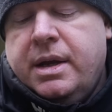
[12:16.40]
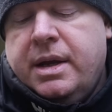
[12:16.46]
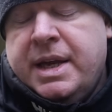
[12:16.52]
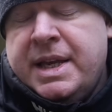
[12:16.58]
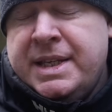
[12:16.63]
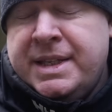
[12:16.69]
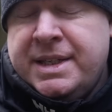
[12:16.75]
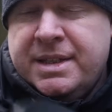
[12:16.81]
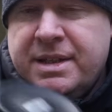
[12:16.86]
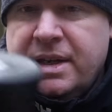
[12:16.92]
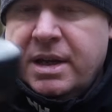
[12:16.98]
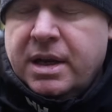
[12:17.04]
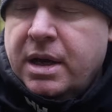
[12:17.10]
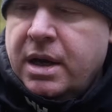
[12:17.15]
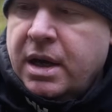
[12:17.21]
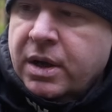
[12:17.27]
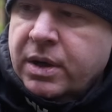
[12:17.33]

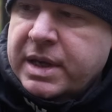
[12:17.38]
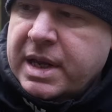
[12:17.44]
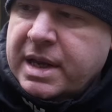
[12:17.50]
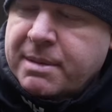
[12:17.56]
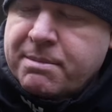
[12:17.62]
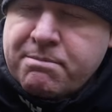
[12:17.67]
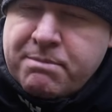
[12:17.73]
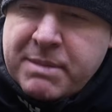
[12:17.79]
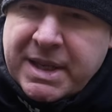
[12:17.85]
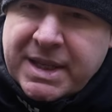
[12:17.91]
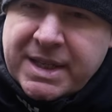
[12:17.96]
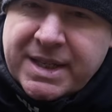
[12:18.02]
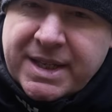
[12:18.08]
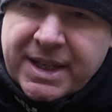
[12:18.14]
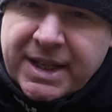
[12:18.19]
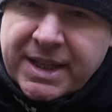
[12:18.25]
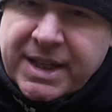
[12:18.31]
I got it in
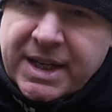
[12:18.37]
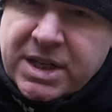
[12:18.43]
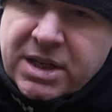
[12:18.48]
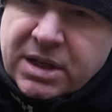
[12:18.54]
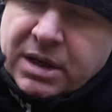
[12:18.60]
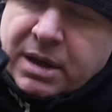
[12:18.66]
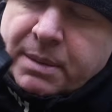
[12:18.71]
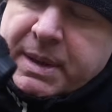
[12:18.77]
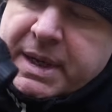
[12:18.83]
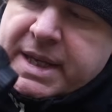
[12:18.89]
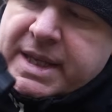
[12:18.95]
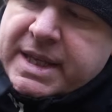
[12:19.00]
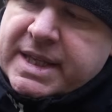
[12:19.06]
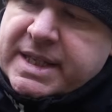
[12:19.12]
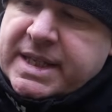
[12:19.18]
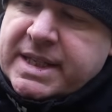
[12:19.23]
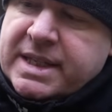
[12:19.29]
mint condition. I mean,
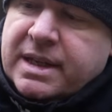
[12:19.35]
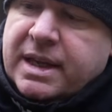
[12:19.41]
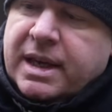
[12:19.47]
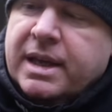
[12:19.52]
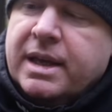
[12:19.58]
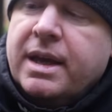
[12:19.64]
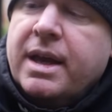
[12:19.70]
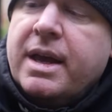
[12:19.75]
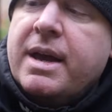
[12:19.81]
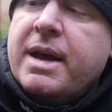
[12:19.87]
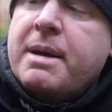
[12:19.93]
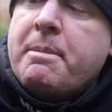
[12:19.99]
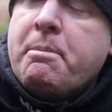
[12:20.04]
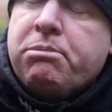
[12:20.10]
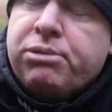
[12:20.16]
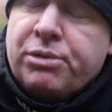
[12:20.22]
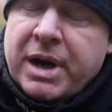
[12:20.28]
this is like
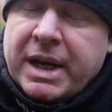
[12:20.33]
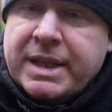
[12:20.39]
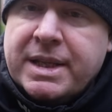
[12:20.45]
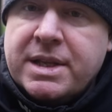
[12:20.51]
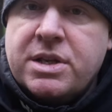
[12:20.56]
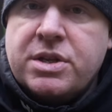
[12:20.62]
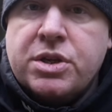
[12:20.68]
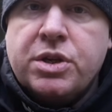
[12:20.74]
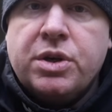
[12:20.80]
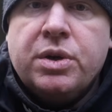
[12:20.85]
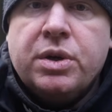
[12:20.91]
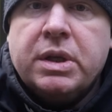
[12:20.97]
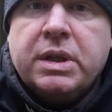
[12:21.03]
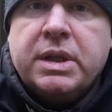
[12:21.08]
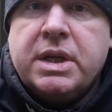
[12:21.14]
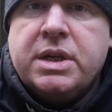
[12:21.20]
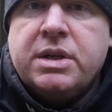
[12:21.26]
brand new
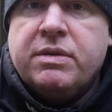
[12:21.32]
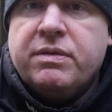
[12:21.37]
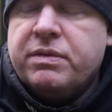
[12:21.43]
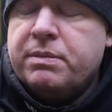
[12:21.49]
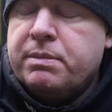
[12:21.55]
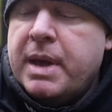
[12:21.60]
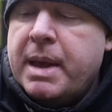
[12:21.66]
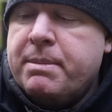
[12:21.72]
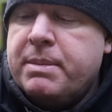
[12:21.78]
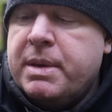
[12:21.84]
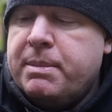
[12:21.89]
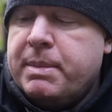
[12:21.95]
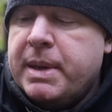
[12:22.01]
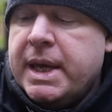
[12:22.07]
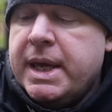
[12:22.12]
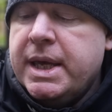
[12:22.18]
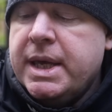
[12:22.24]
condition from
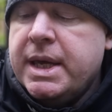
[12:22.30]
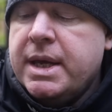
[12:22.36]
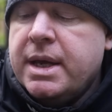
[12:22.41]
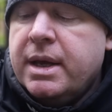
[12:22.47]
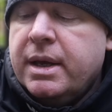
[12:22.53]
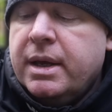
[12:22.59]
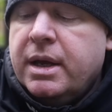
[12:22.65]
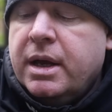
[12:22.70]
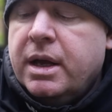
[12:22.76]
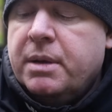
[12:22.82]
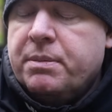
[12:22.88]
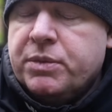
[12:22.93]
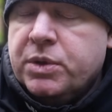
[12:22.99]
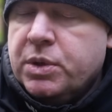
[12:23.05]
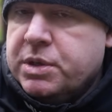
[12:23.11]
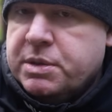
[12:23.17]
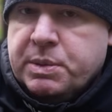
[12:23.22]
MPB.
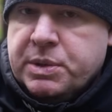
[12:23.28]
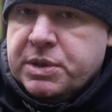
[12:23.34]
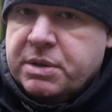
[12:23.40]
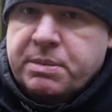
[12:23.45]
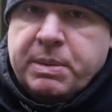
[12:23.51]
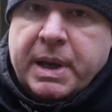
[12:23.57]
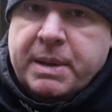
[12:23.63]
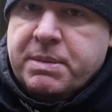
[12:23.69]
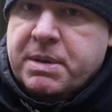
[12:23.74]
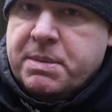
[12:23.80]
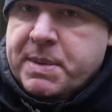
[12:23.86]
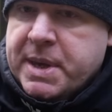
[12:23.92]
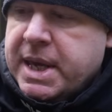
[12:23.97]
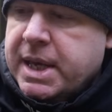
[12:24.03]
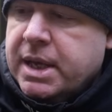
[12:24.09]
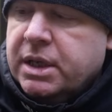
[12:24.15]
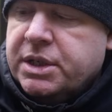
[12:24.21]
Not sponsored by
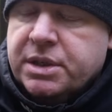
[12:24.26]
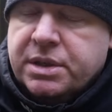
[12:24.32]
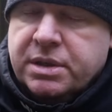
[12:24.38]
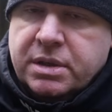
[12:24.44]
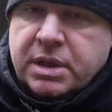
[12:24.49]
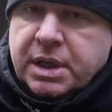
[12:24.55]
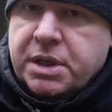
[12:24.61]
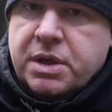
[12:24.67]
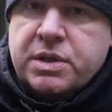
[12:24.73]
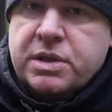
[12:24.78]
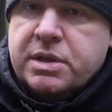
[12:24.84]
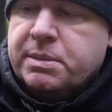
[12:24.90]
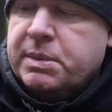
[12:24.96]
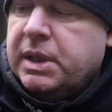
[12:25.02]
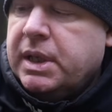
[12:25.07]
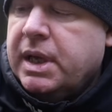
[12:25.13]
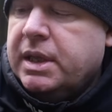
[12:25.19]
MPB. I use
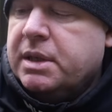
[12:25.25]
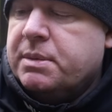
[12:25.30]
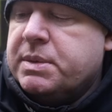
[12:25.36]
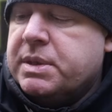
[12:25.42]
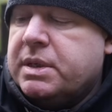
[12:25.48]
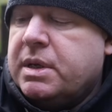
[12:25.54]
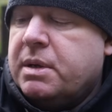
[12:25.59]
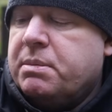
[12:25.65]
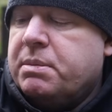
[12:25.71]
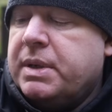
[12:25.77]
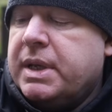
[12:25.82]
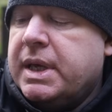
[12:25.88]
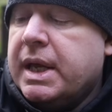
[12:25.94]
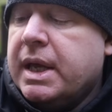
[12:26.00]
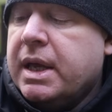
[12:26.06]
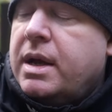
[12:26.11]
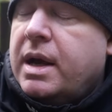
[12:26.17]
them. I like them as a
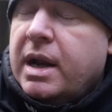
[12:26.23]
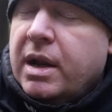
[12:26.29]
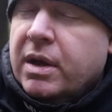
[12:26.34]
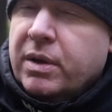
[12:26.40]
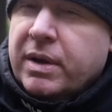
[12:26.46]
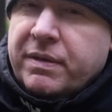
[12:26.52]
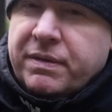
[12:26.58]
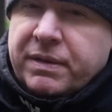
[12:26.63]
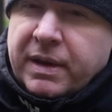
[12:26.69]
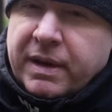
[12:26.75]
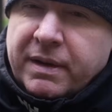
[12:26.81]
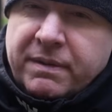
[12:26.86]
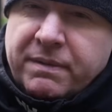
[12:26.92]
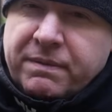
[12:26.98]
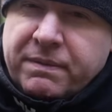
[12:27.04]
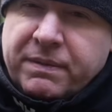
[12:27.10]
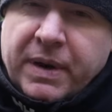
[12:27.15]
company, and I got it for like
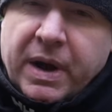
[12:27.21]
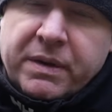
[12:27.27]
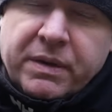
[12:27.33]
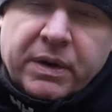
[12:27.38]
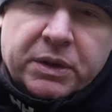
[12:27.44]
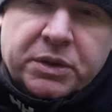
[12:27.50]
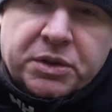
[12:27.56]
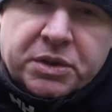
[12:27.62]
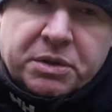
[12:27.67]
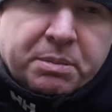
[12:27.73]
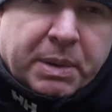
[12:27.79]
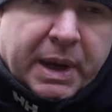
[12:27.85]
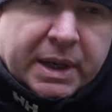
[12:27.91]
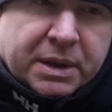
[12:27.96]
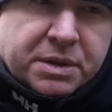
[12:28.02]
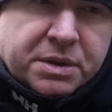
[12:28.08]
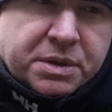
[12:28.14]

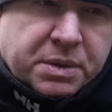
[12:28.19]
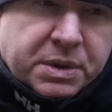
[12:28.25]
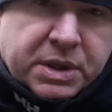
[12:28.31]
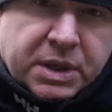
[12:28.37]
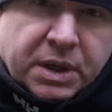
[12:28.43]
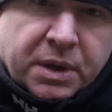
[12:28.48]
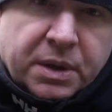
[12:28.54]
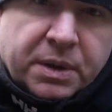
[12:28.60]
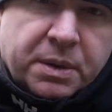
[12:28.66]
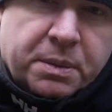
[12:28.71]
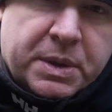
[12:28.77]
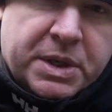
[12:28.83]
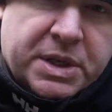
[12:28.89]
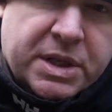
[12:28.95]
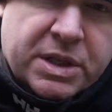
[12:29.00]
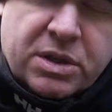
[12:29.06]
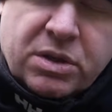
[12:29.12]
£500 or so,
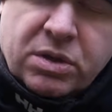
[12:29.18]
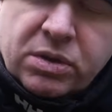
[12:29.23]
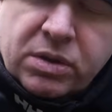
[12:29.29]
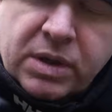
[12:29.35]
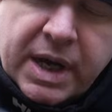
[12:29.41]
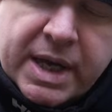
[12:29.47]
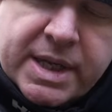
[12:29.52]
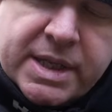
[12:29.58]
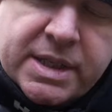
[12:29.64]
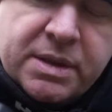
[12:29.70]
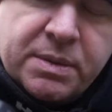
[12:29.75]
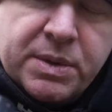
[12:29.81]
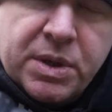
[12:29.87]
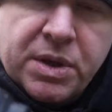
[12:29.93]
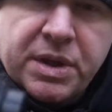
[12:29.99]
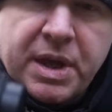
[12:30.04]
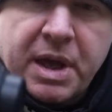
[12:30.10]
which is crazy
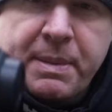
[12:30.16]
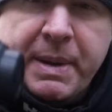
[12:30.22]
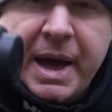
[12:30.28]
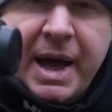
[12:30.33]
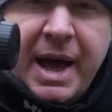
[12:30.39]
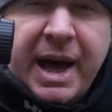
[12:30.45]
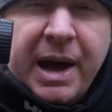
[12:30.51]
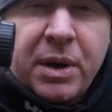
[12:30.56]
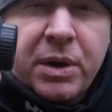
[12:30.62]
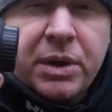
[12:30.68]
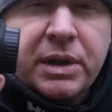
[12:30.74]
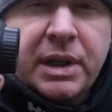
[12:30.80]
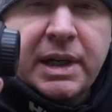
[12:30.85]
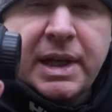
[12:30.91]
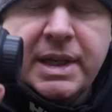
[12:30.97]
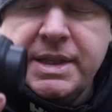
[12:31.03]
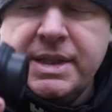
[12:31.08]
when you think about how good
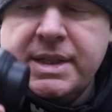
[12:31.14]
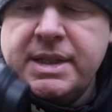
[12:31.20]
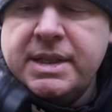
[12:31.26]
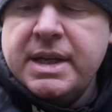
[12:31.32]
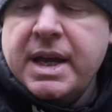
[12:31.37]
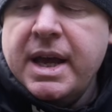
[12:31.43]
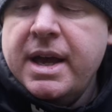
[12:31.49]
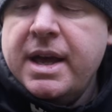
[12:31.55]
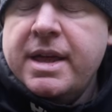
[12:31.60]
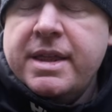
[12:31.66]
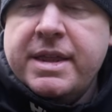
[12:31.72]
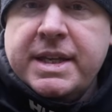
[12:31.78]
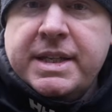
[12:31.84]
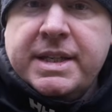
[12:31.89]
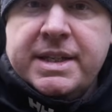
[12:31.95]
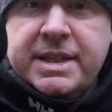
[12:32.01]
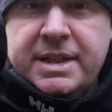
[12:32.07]
a lens is.
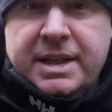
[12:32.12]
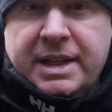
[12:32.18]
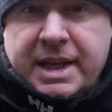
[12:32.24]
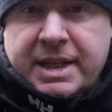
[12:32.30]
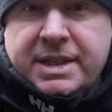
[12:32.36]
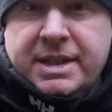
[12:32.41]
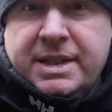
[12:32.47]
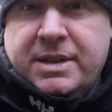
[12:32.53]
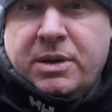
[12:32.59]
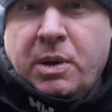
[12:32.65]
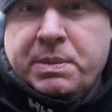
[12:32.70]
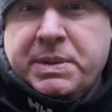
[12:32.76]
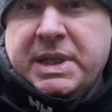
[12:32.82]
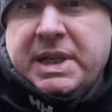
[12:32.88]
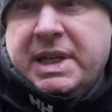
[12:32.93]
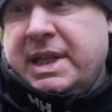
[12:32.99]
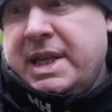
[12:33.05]
This lens
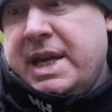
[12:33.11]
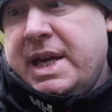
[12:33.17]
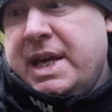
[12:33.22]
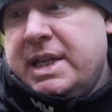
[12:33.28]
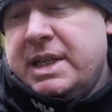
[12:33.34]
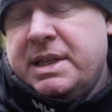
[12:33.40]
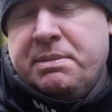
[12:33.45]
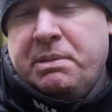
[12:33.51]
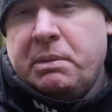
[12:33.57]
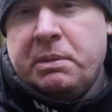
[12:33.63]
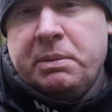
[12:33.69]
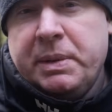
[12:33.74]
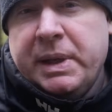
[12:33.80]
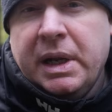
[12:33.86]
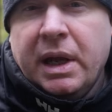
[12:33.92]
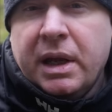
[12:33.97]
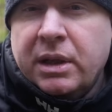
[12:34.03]
optically is
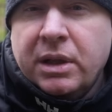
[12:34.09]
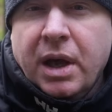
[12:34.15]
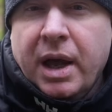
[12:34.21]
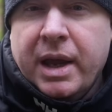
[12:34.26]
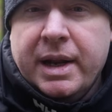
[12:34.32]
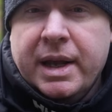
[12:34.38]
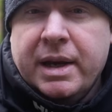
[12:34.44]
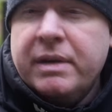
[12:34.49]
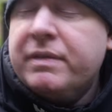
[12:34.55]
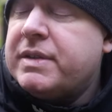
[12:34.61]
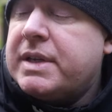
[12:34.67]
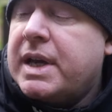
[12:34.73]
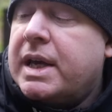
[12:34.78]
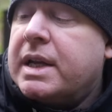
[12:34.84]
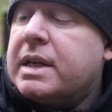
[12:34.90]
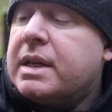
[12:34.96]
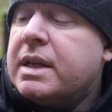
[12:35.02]
probably like a 9 out of
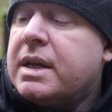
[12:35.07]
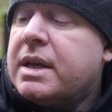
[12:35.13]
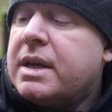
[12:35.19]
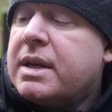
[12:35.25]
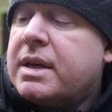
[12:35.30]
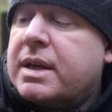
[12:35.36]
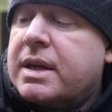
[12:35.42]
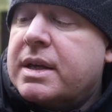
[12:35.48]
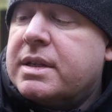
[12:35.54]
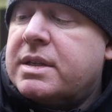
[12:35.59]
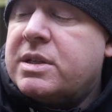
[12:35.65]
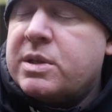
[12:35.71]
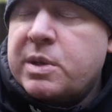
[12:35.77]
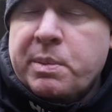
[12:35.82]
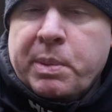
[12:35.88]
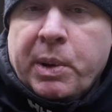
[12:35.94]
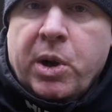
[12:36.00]
10. It's
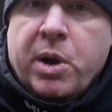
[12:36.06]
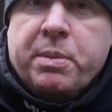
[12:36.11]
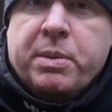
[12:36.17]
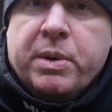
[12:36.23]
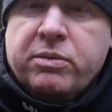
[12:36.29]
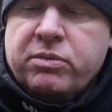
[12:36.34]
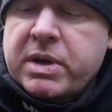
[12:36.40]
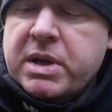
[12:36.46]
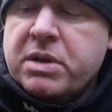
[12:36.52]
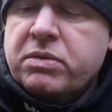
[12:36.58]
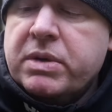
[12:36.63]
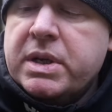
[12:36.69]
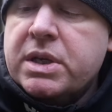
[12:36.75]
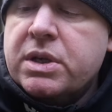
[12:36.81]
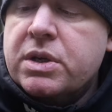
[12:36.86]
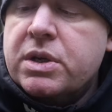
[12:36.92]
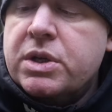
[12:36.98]
superb, really,
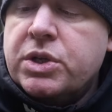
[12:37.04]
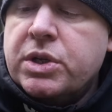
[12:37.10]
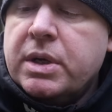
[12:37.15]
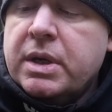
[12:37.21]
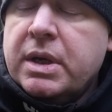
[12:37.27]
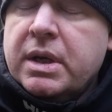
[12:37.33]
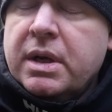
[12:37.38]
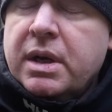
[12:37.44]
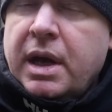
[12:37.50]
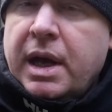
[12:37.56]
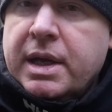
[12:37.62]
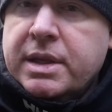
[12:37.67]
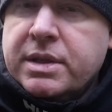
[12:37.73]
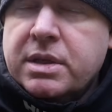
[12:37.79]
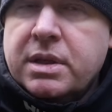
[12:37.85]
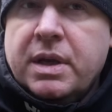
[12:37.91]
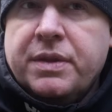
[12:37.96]
really good.
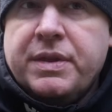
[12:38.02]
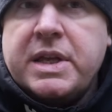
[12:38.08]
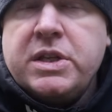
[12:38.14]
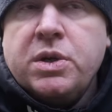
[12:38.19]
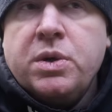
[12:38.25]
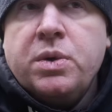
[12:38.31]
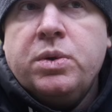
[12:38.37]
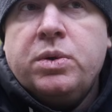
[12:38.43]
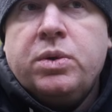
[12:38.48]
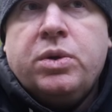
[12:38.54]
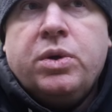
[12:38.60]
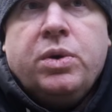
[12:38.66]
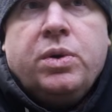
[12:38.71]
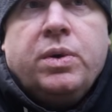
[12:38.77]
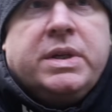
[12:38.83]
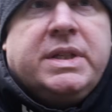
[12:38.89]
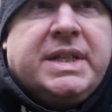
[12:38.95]
And they do a
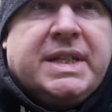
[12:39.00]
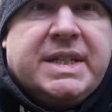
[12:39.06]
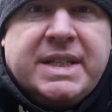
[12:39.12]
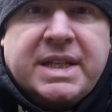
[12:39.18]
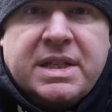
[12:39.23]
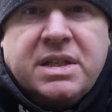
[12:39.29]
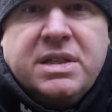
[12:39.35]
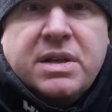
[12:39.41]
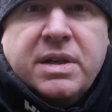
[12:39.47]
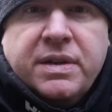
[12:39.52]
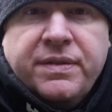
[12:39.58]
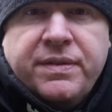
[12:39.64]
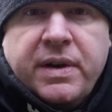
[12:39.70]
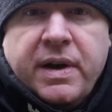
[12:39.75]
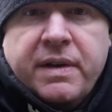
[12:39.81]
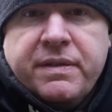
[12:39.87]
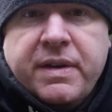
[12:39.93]

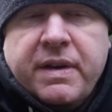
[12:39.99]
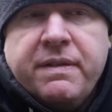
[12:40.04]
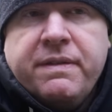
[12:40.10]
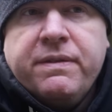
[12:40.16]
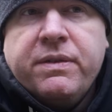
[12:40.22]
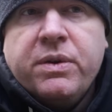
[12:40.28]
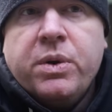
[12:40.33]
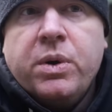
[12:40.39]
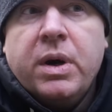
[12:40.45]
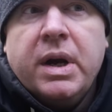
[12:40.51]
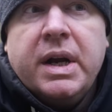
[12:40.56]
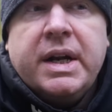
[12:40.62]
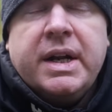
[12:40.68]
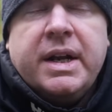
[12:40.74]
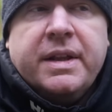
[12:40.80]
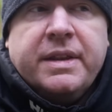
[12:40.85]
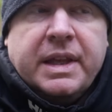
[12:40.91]
16-35 f4.
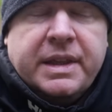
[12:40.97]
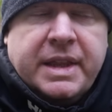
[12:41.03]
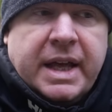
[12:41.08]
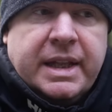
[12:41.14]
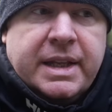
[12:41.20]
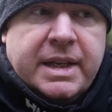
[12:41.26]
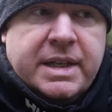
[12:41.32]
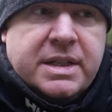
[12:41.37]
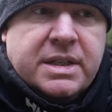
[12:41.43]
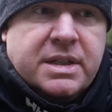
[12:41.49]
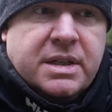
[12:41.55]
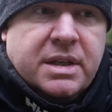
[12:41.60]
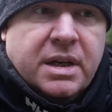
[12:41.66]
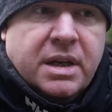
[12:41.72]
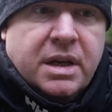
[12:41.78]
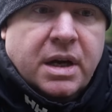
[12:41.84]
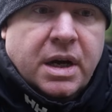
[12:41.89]
Now that lens
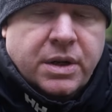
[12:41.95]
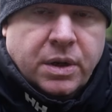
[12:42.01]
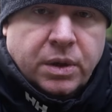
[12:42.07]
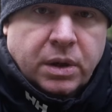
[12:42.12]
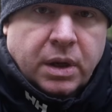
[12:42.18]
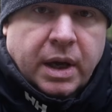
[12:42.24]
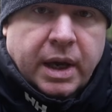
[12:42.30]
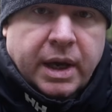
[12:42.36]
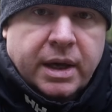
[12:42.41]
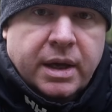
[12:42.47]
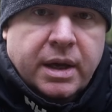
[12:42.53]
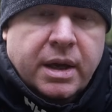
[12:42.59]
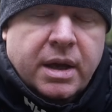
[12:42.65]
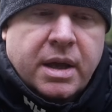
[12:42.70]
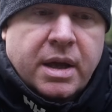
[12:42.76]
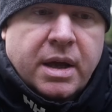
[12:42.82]
I don't like.